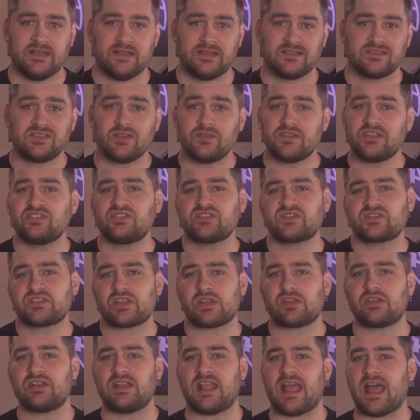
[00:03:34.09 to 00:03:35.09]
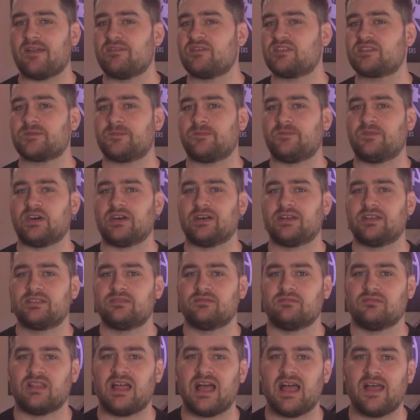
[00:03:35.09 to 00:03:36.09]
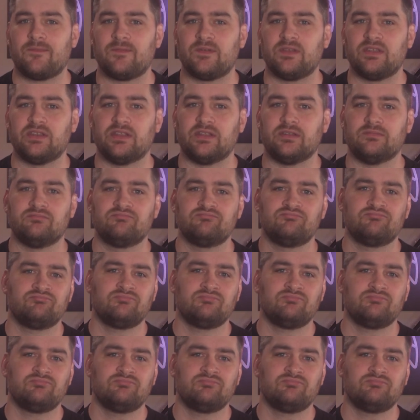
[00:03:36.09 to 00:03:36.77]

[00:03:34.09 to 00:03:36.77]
So they just started having some fun, laughing, and